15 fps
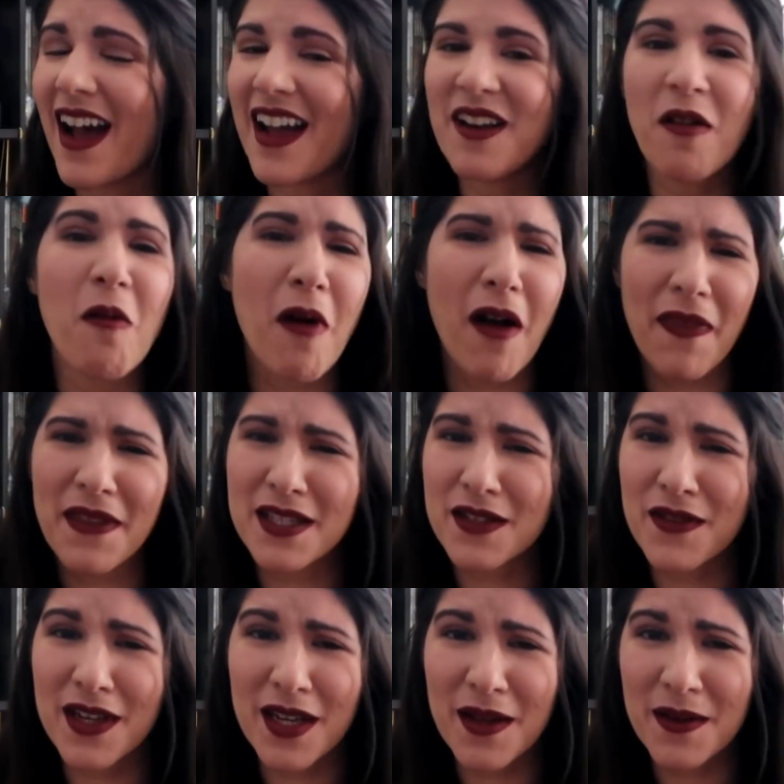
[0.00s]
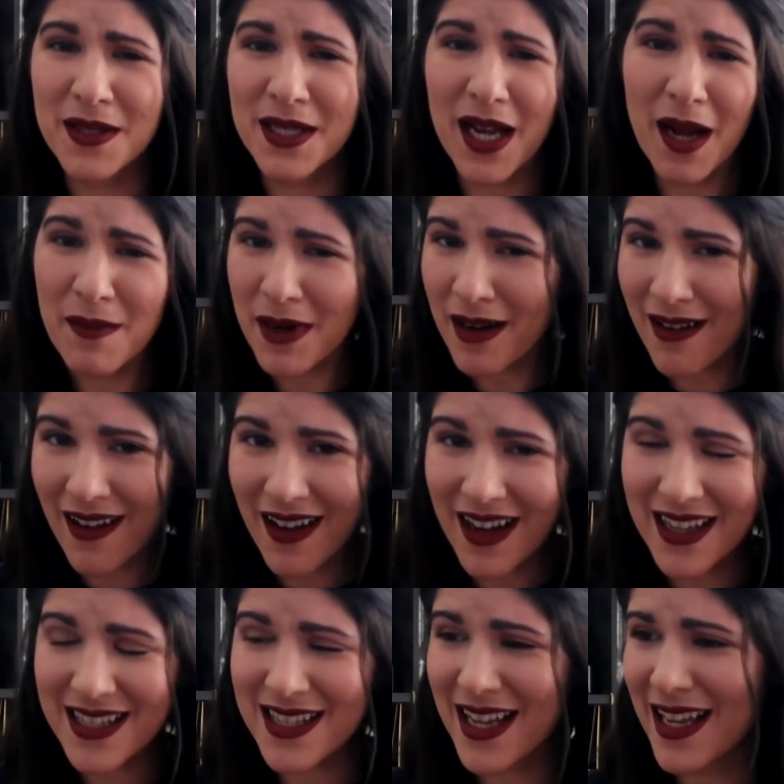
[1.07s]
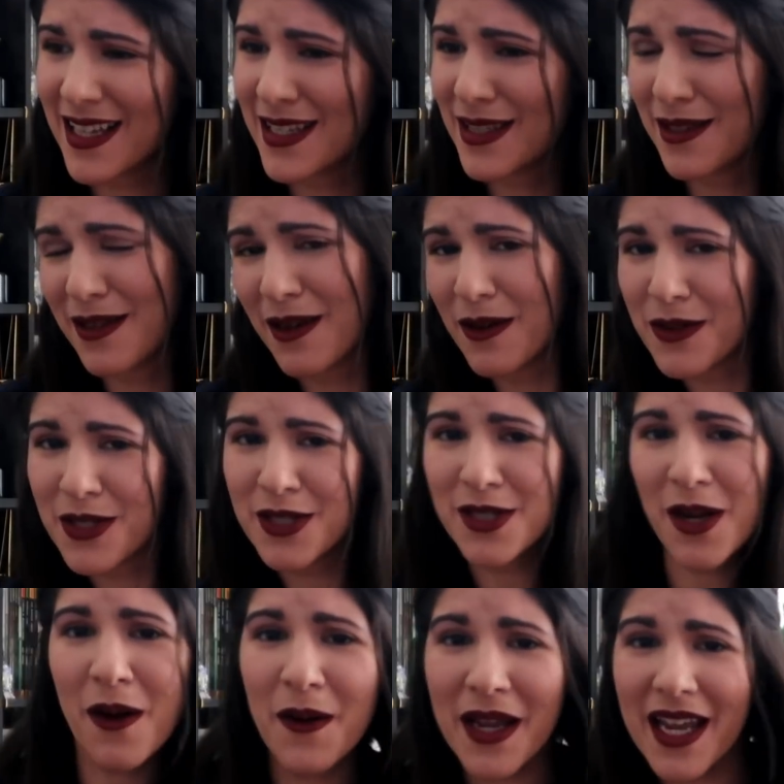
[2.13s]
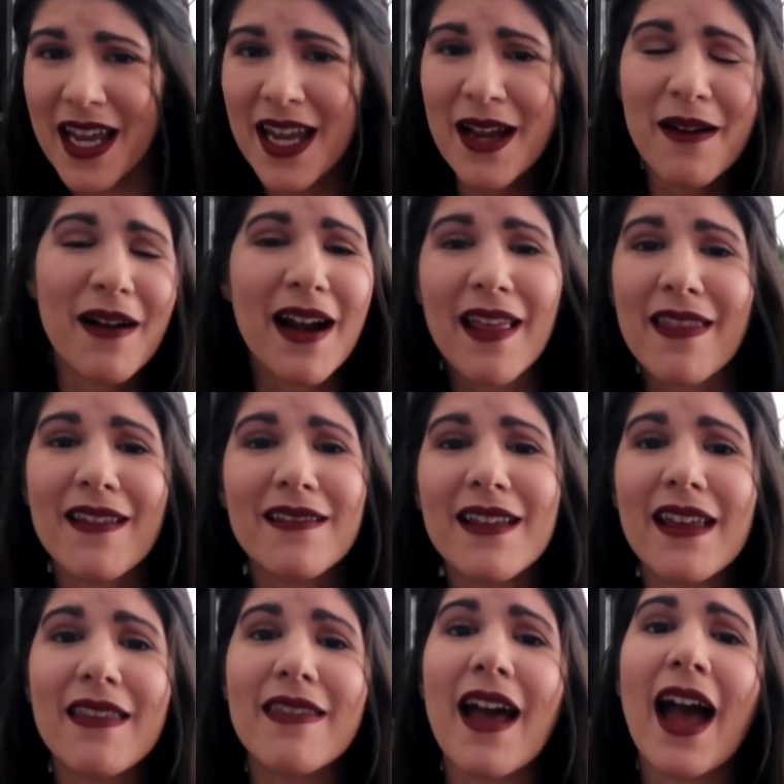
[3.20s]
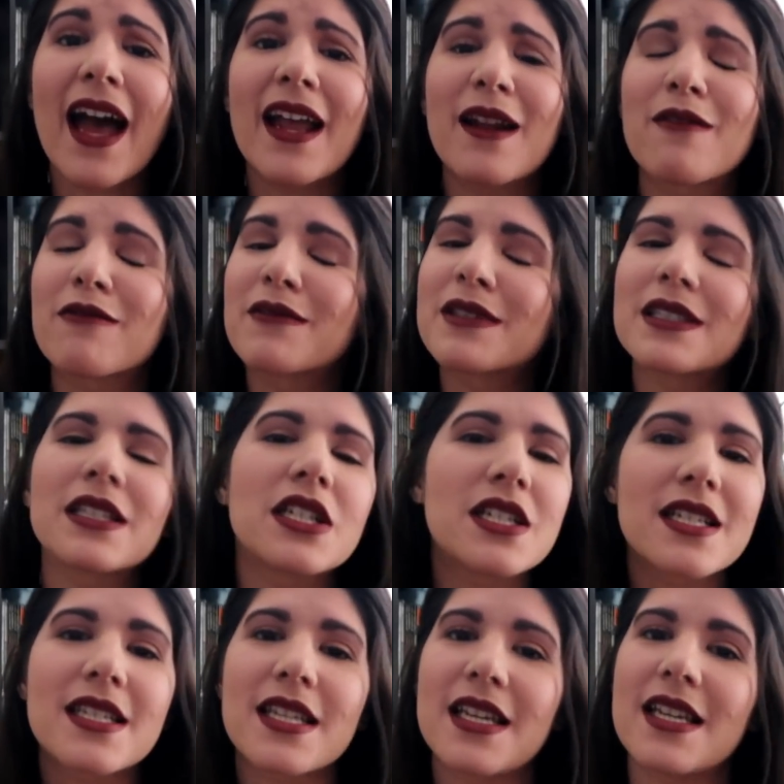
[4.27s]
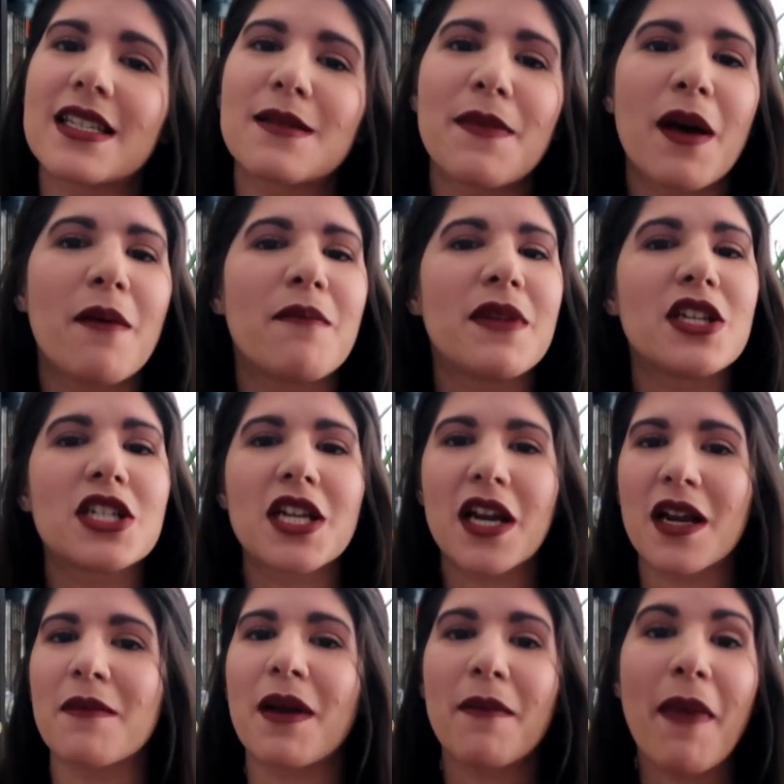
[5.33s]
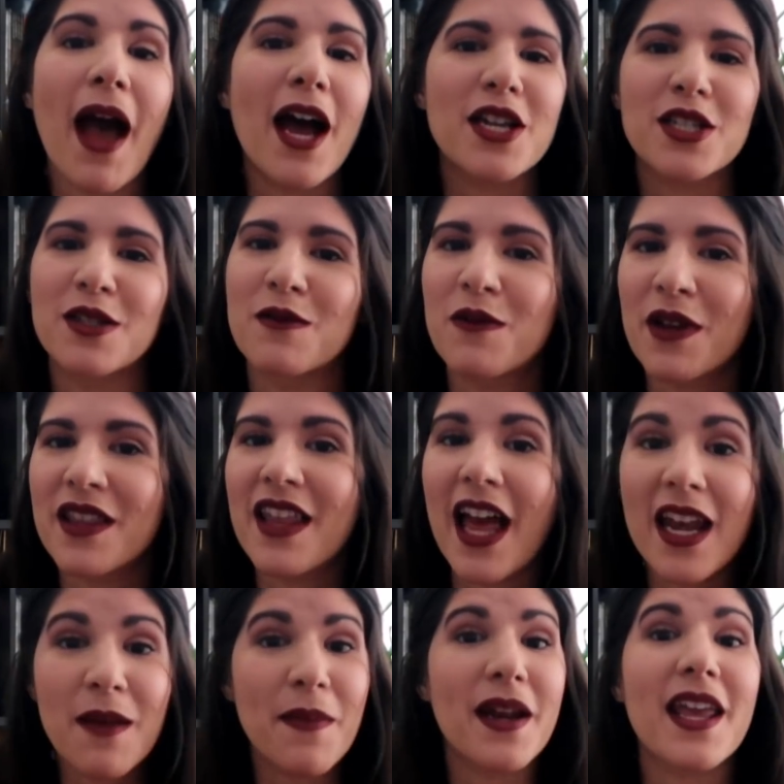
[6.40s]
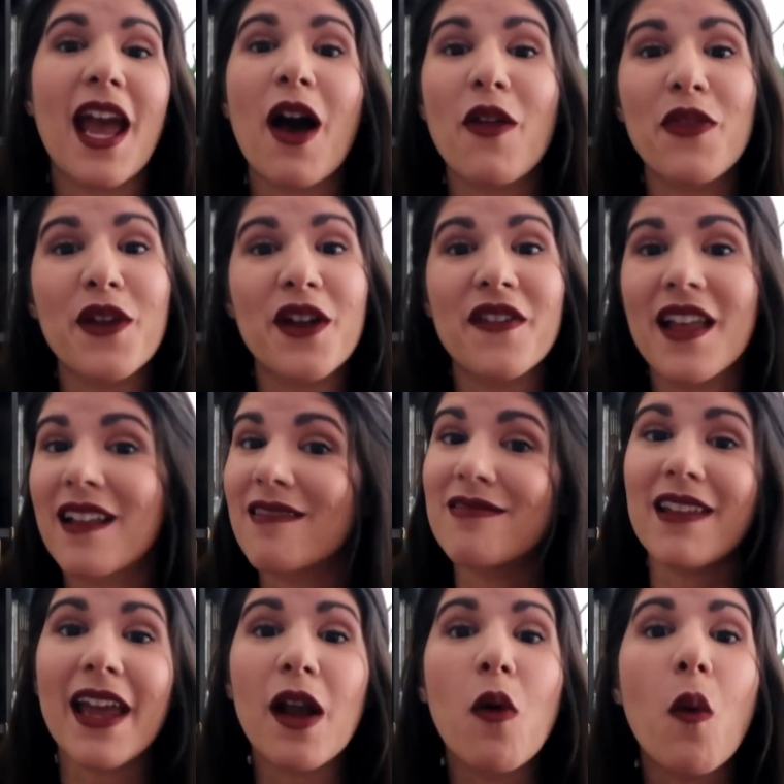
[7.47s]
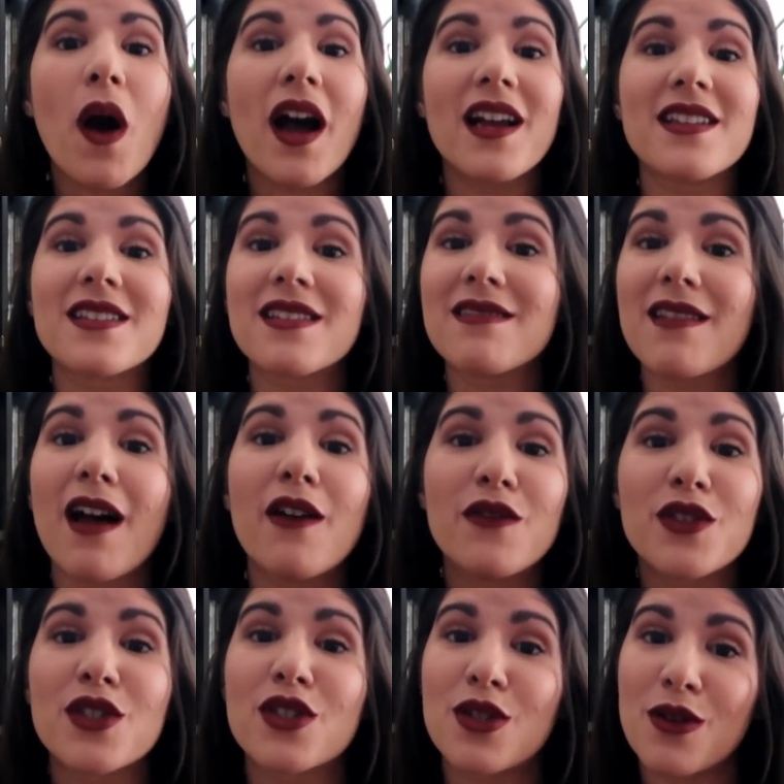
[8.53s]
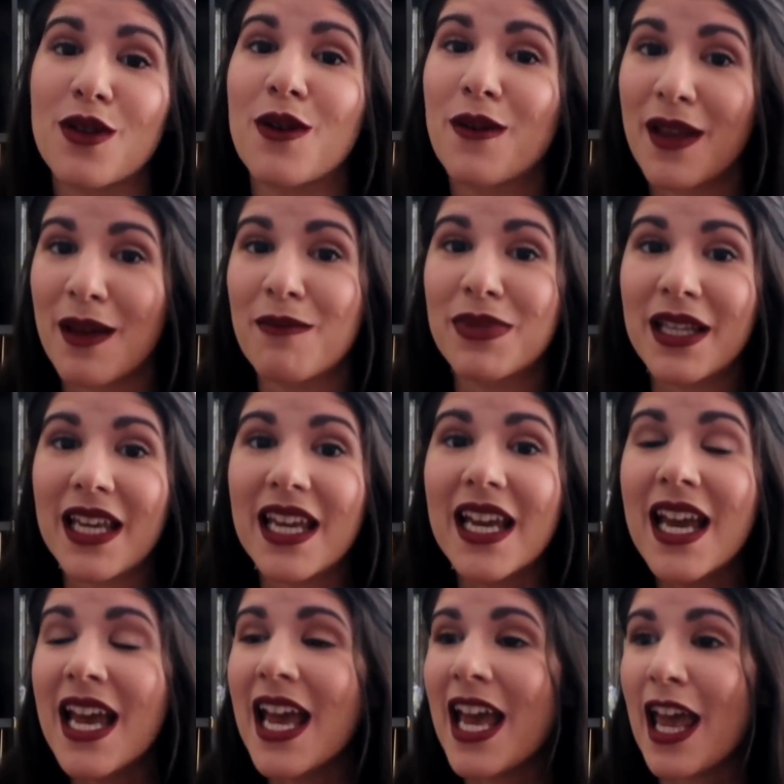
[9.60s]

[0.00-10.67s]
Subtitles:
I don't want this video to come across as, you know, showy or anything like that. It really just is about me sharing my passion with anybody out there that likewise loves Studio Ghibli.